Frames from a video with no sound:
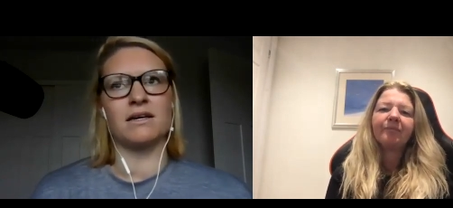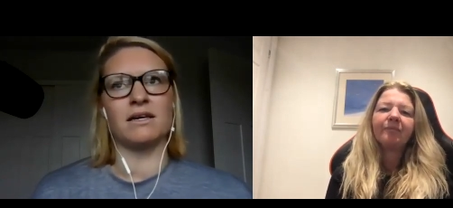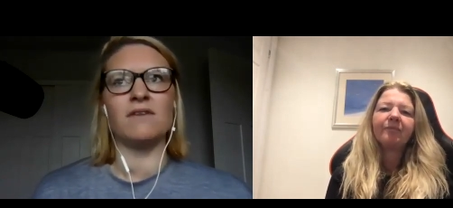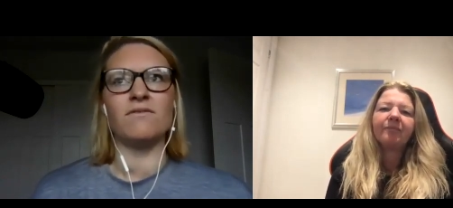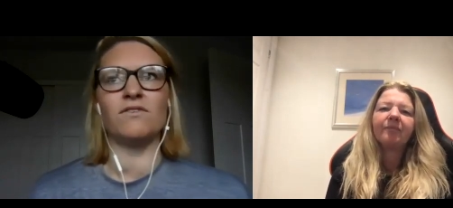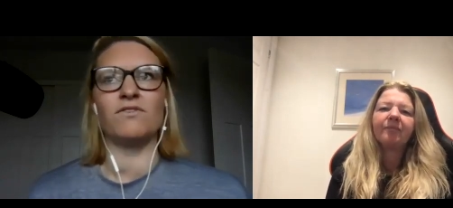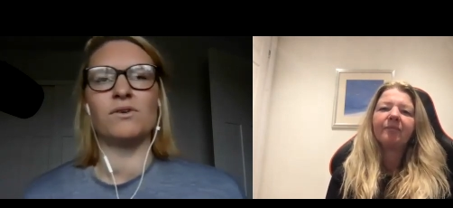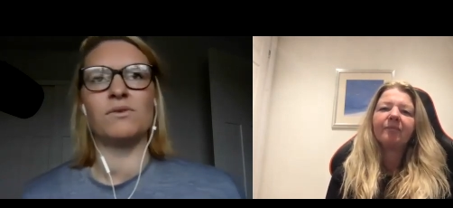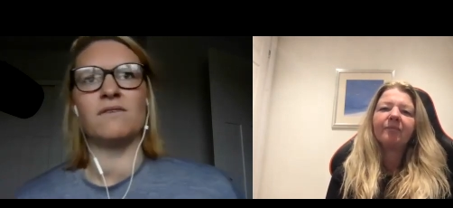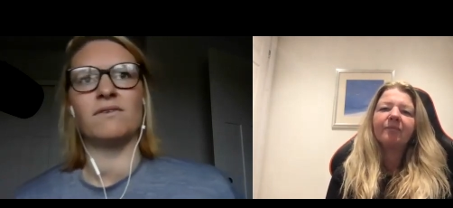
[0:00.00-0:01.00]
Speaker 1: even if
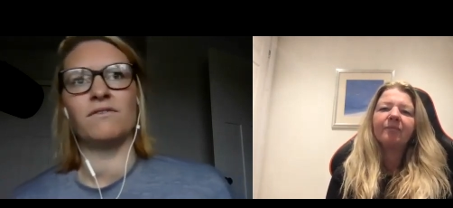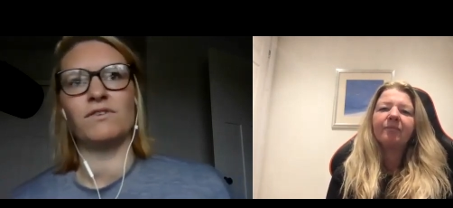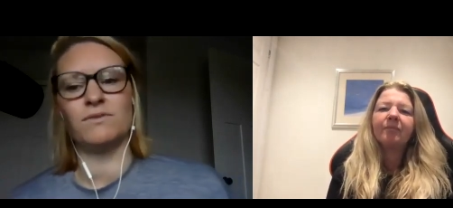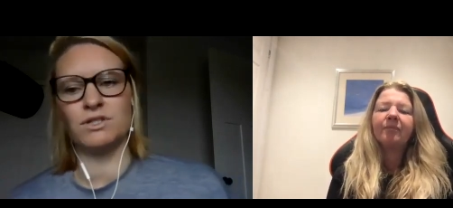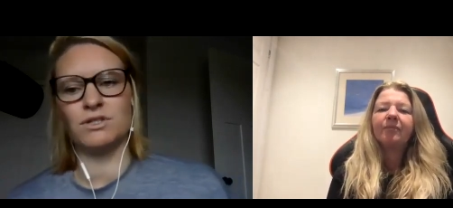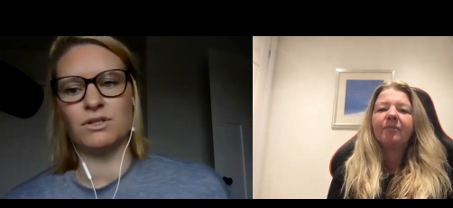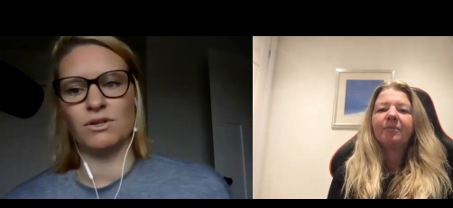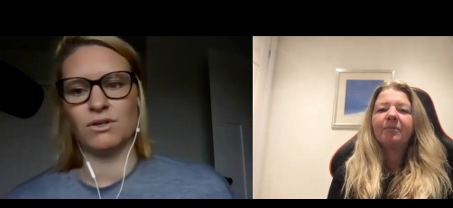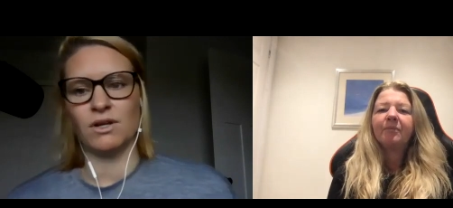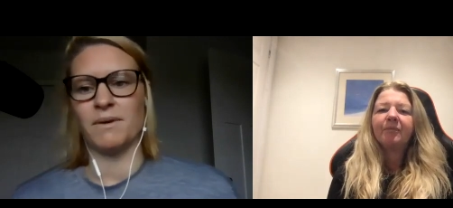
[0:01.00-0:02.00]
you even if you
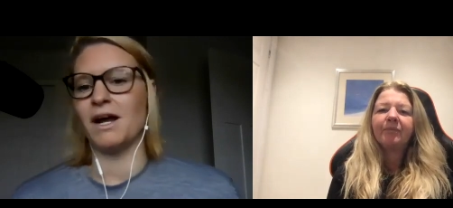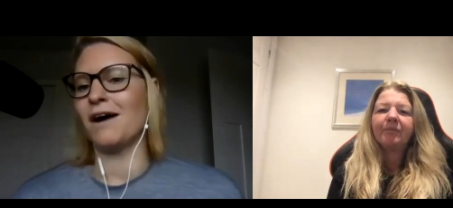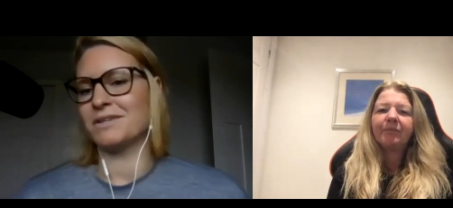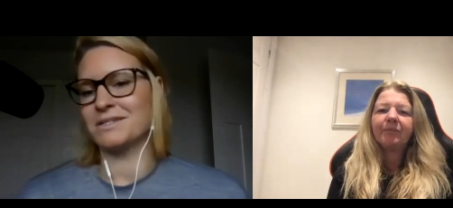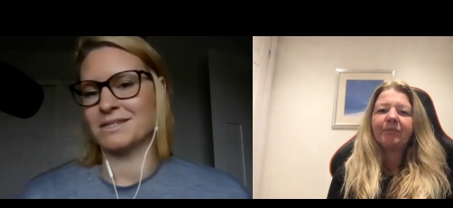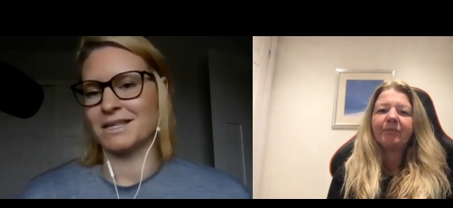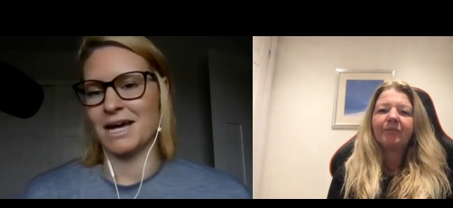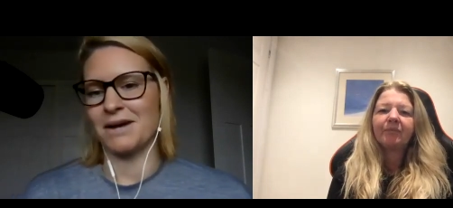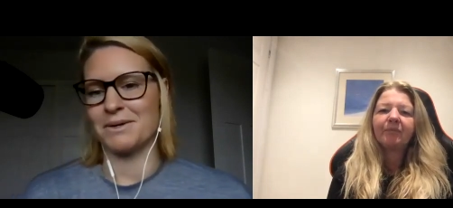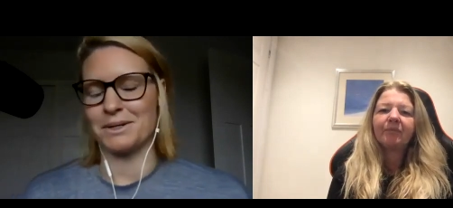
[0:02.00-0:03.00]
you i mean obviously
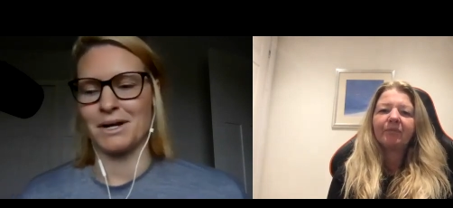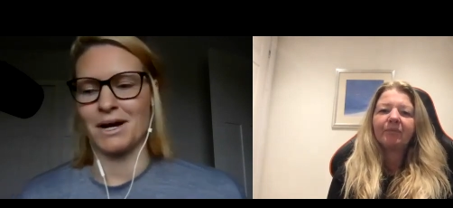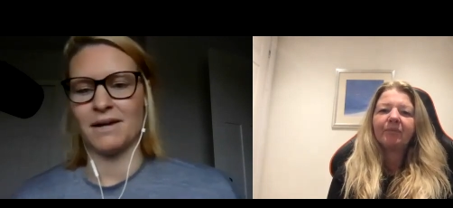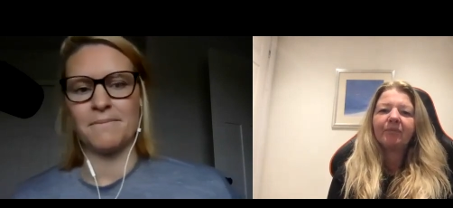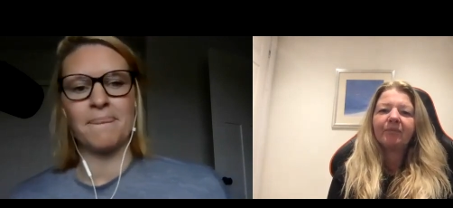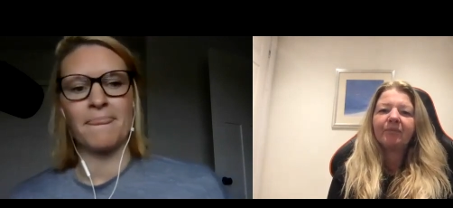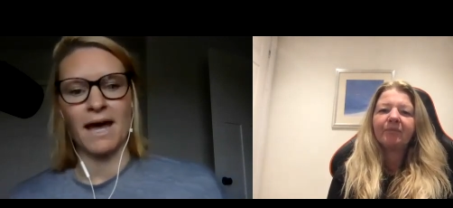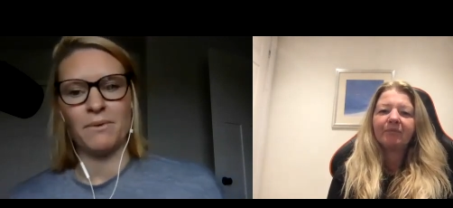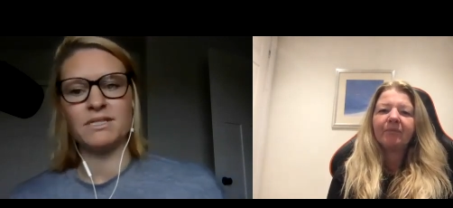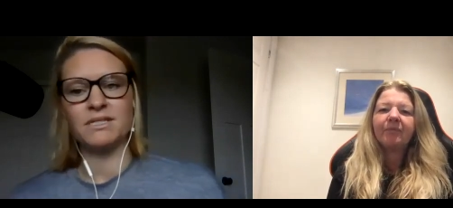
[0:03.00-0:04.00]
thyroid or not
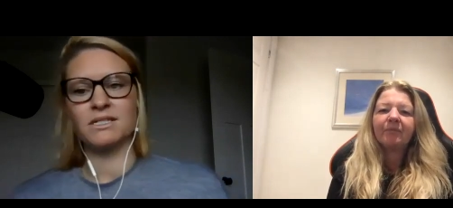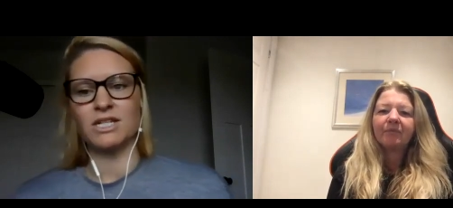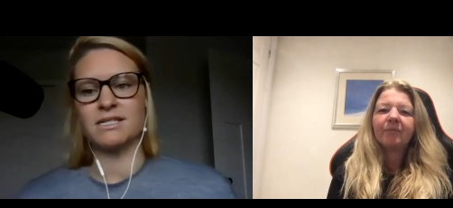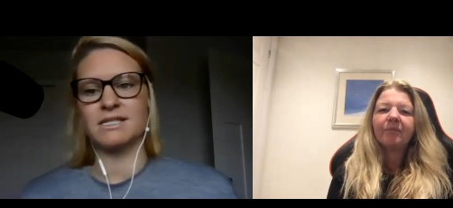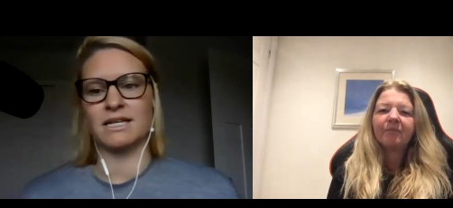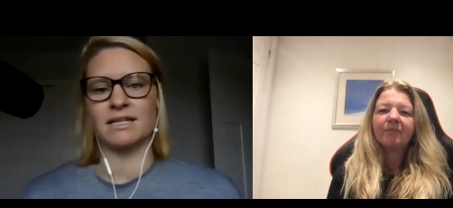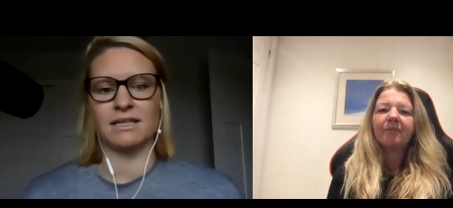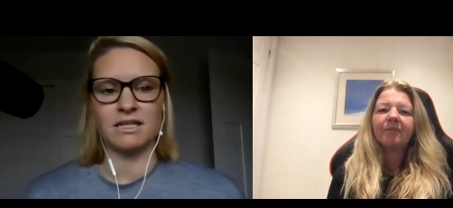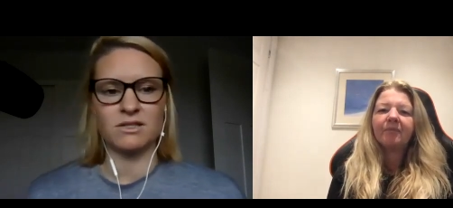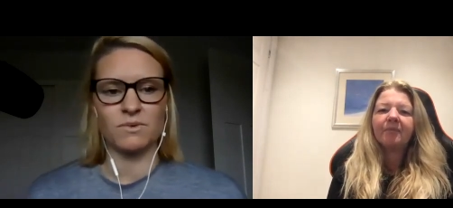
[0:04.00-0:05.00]
i would suggest that at
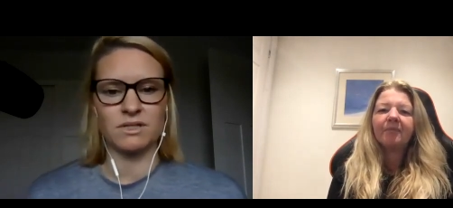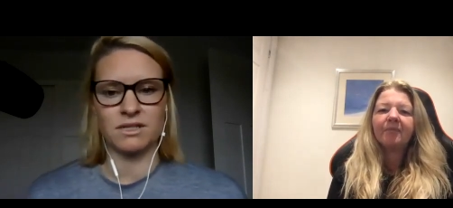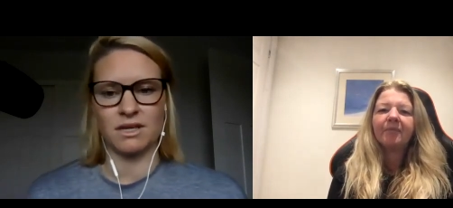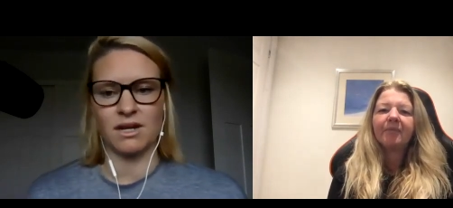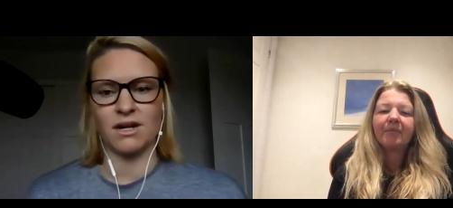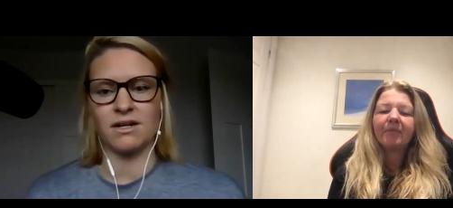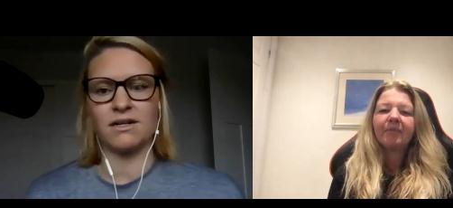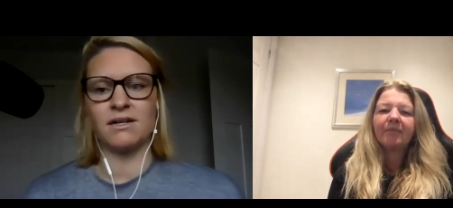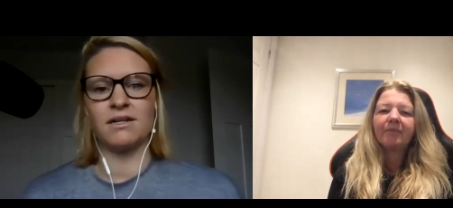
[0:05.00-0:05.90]
least once a year